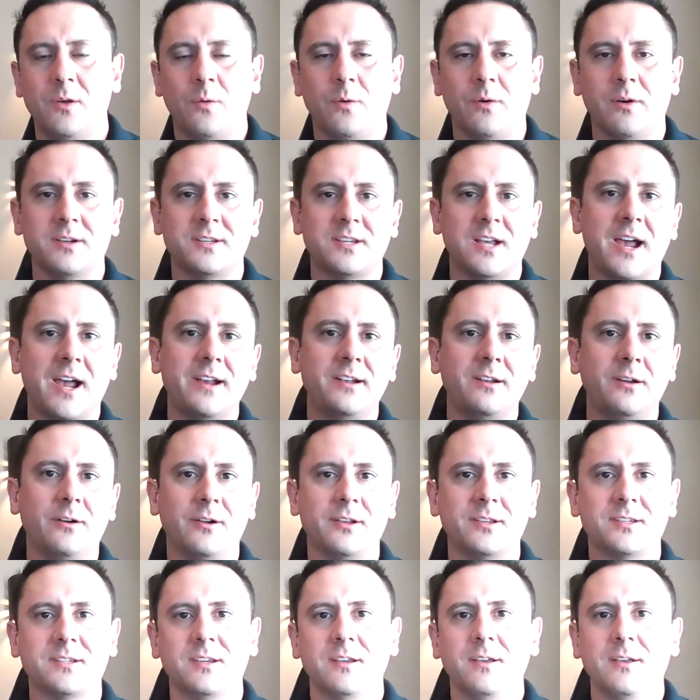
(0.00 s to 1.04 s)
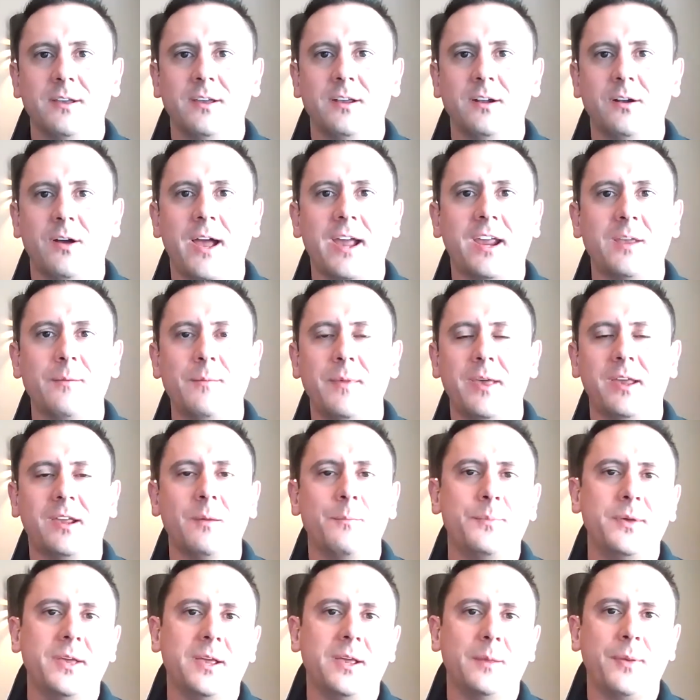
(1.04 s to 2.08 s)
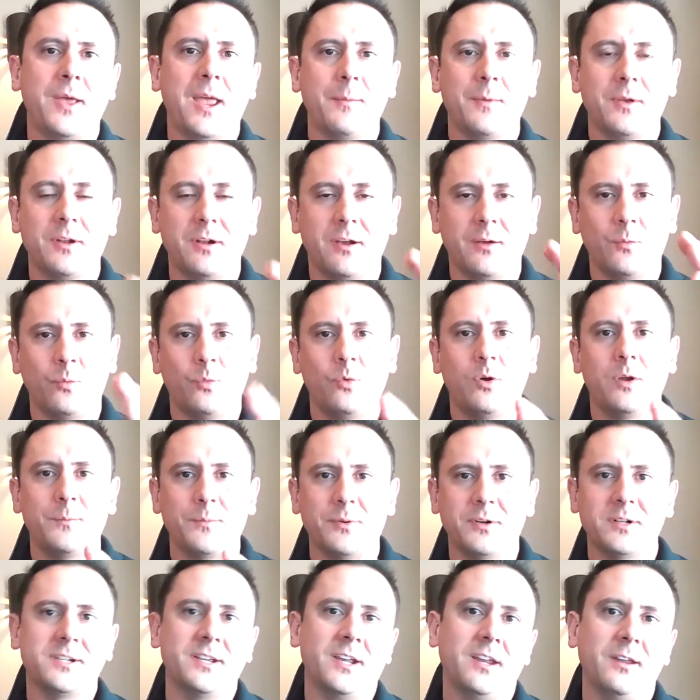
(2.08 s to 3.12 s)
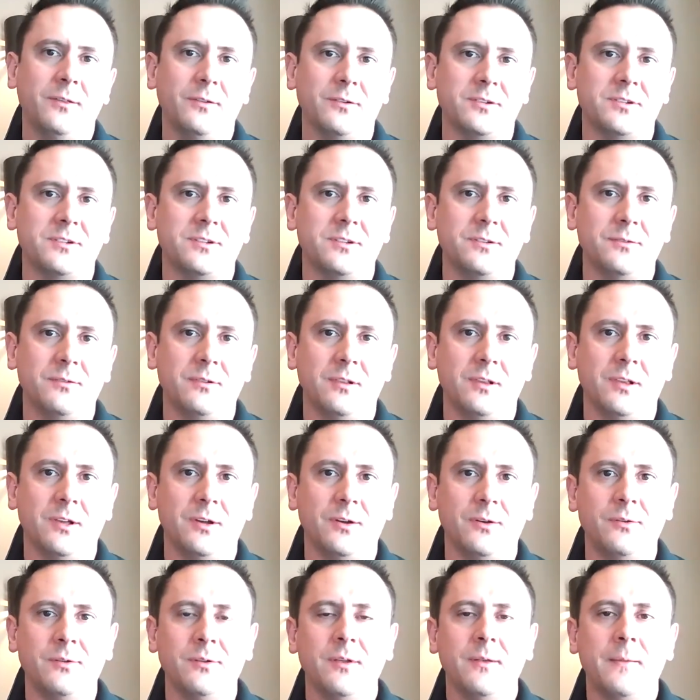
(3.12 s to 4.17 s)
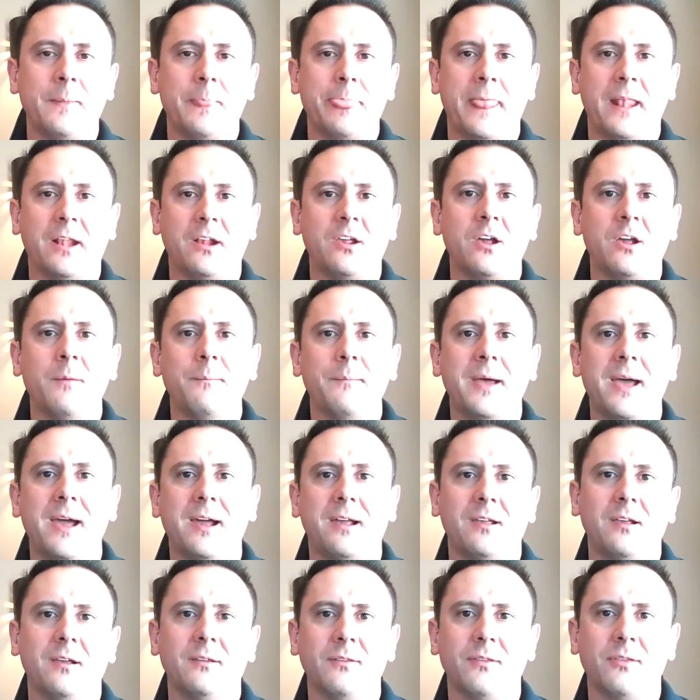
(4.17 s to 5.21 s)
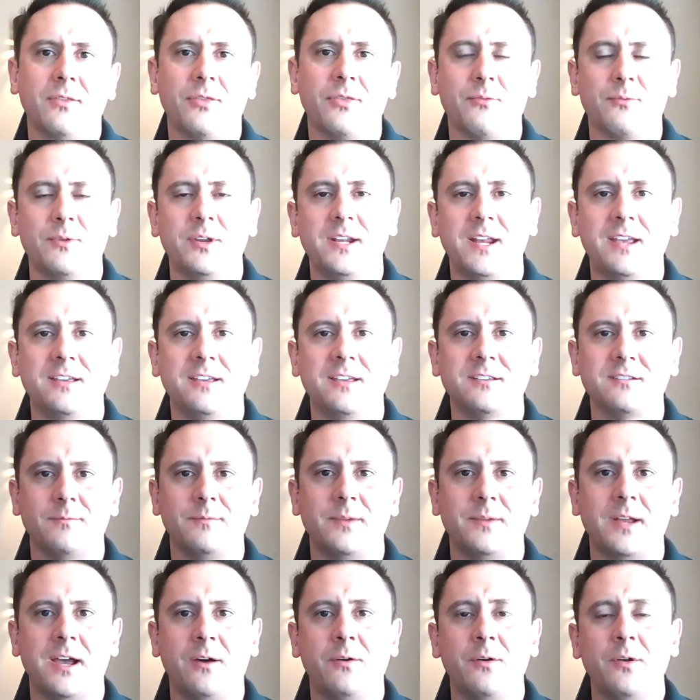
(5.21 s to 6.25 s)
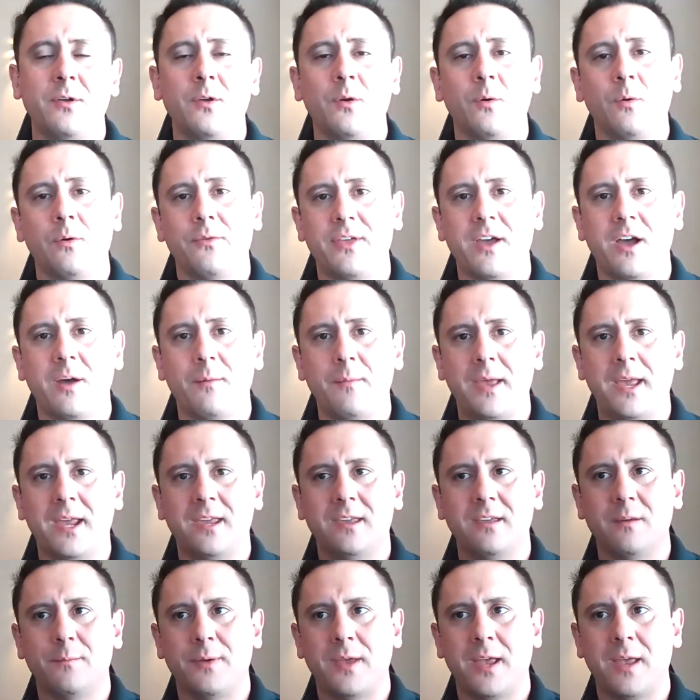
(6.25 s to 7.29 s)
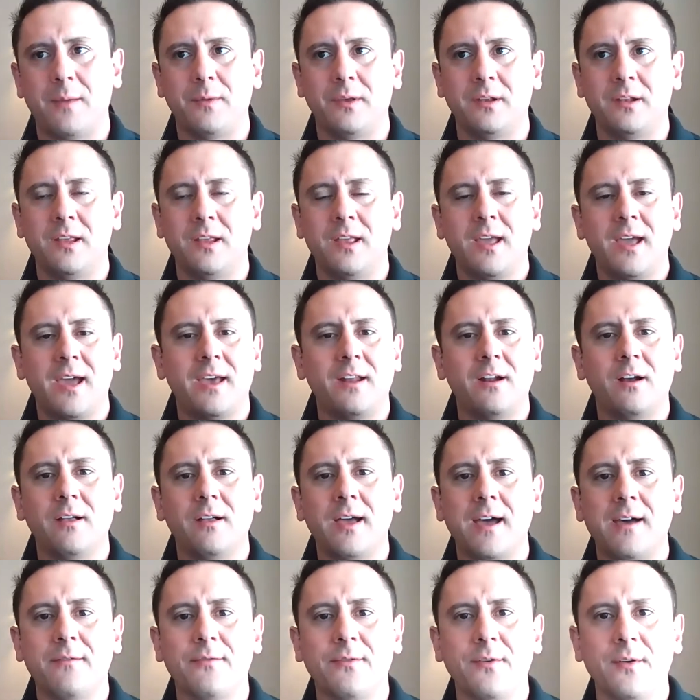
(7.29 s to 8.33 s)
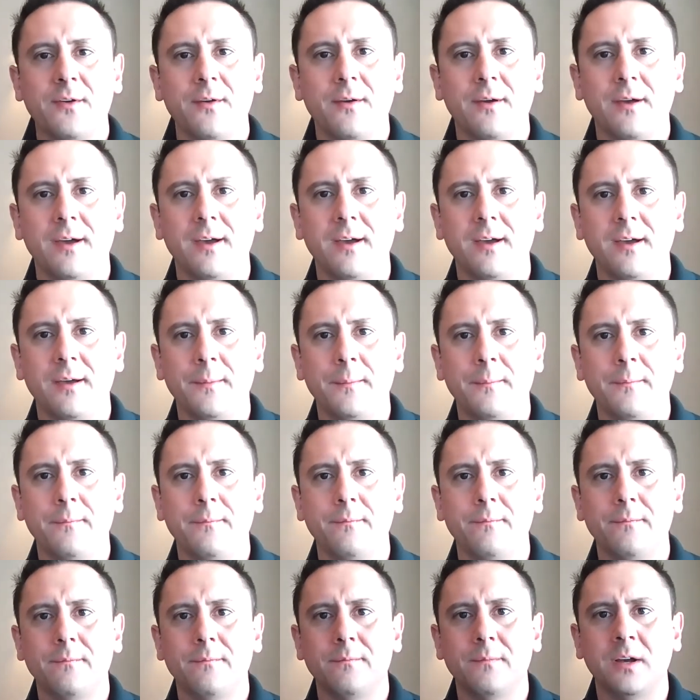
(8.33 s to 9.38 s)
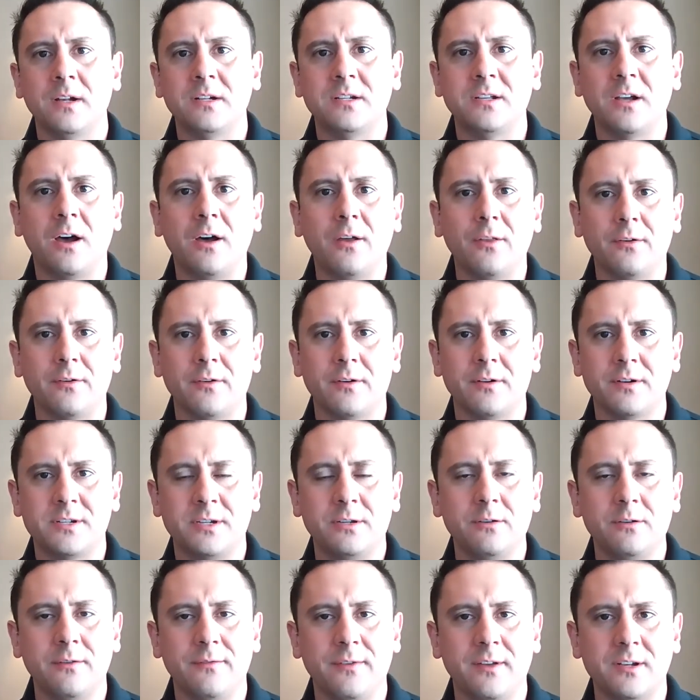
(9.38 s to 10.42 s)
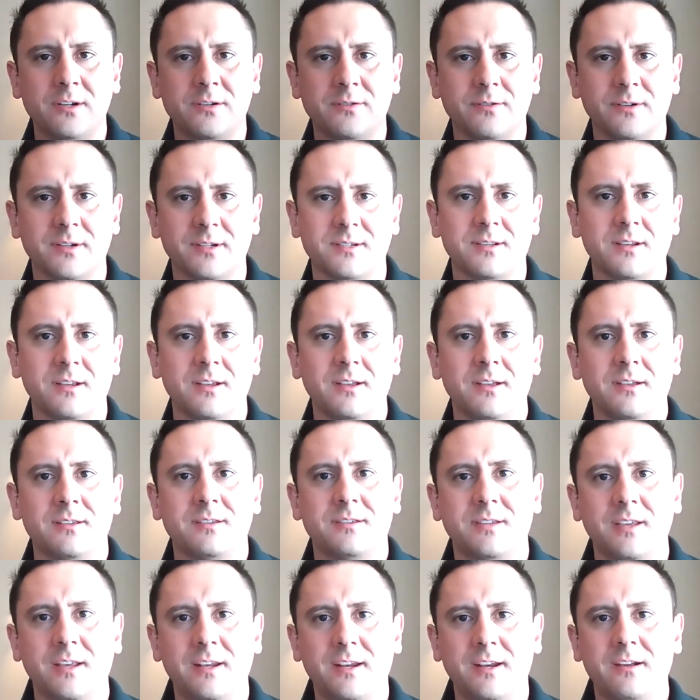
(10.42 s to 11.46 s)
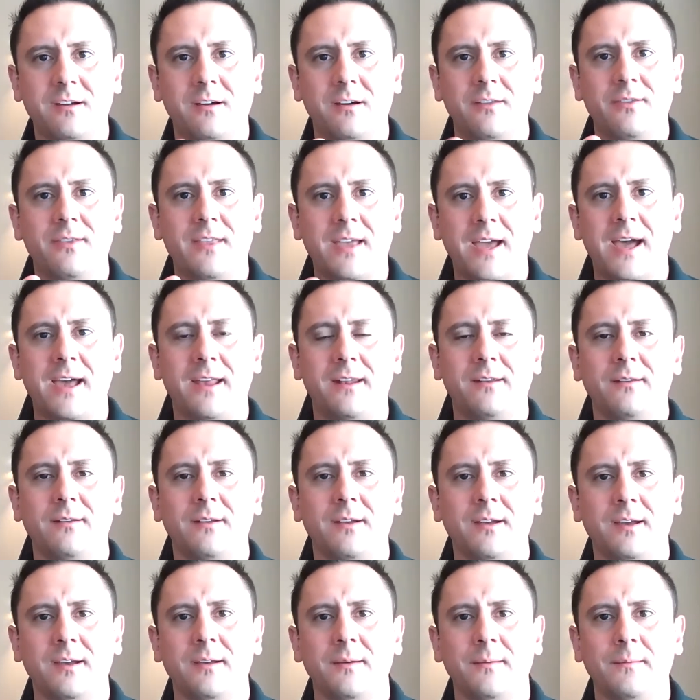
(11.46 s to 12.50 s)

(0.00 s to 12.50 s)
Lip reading: Whereas I notice, I can make a big payment on one particular student loan and come back 3 days from now without making a payment, and I'll have a dollar or two of interest sitting on that